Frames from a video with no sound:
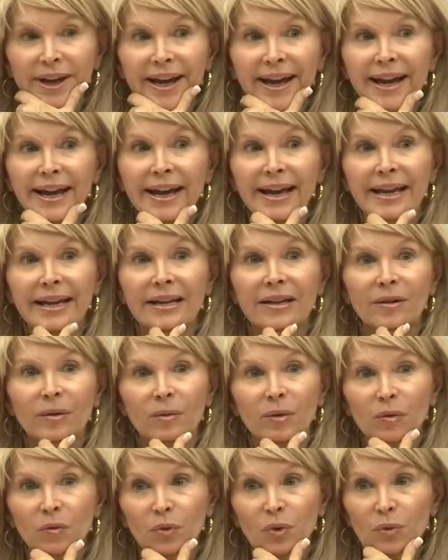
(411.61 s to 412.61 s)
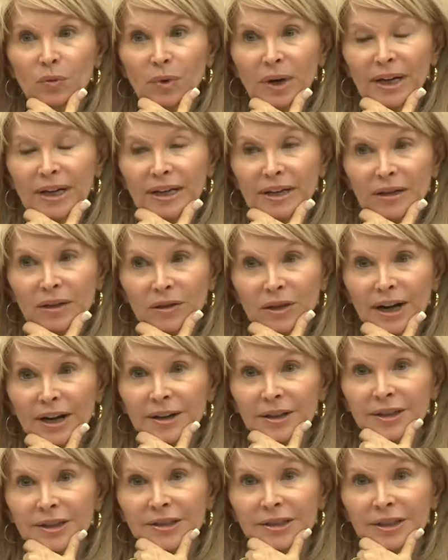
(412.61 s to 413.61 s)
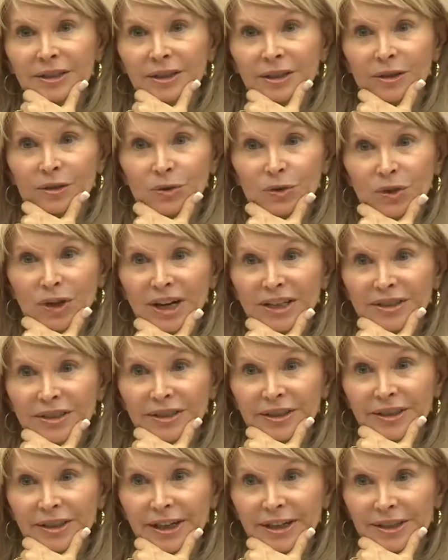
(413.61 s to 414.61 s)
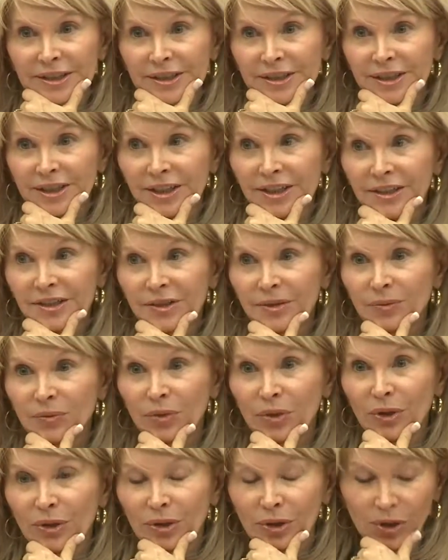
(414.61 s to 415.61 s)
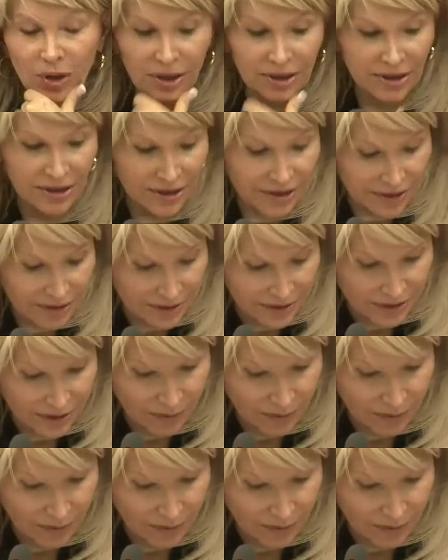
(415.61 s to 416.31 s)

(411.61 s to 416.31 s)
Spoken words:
And we're running a lot of these clinical trials in the United States where the cost is